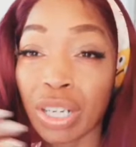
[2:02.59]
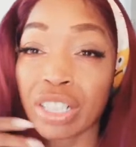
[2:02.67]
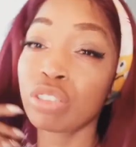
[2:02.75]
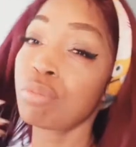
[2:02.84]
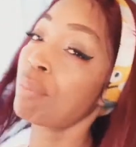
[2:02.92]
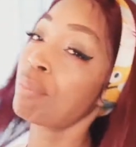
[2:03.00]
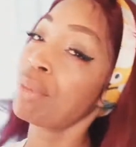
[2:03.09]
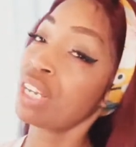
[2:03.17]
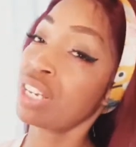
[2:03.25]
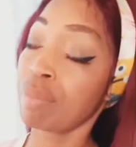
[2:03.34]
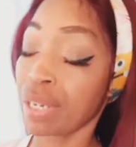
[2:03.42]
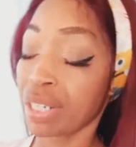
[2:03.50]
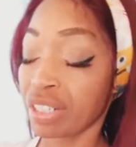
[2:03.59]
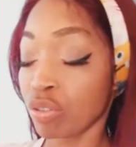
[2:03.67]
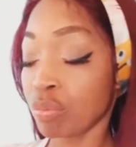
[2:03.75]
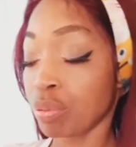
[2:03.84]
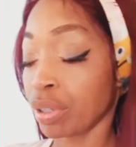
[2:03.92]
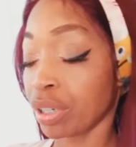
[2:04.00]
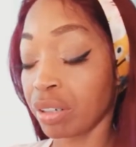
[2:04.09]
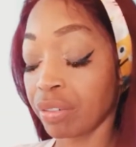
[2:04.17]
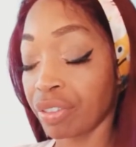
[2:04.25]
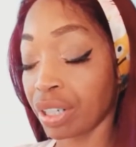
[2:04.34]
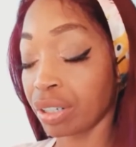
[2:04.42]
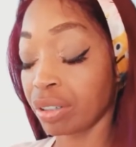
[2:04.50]
do my makeup, I don't put any
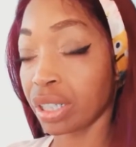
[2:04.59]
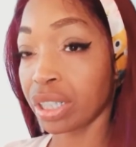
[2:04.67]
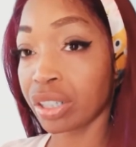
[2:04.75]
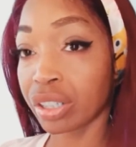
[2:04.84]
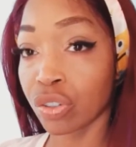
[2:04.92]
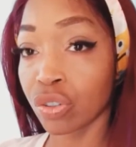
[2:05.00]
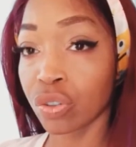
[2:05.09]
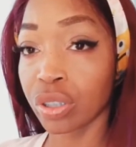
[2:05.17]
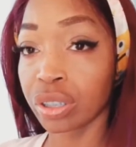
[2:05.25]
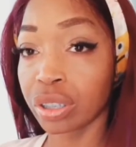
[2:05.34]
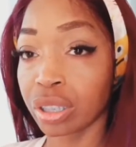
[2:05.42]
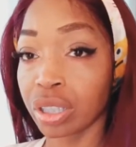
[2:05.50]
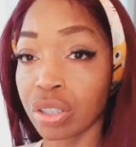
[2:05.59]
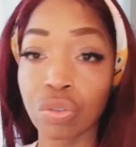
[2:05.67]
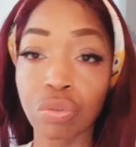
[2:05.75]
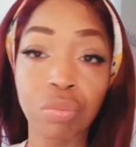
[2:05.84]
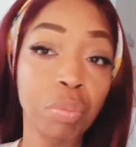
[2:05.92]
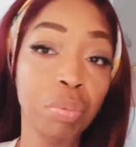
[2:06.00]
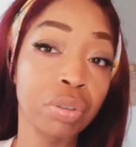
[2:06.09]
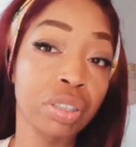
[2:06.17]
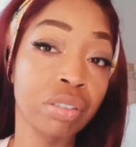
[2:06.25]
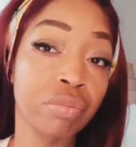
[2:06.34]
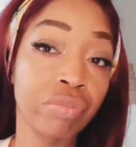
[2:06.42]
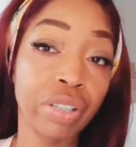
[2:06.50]
foundation on, so I'm gonna put
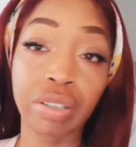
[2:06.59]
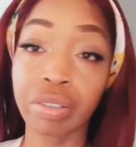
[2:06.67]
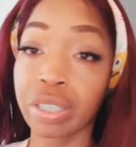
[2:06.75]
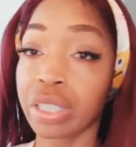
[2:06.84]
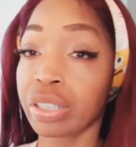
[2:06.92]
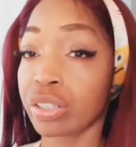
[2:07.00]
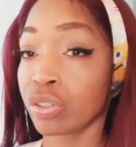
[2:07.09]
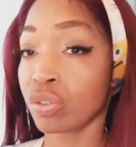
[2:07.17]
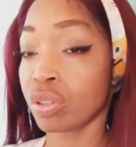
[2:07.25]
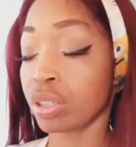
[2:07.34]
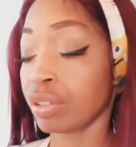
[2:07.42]
some foundation on.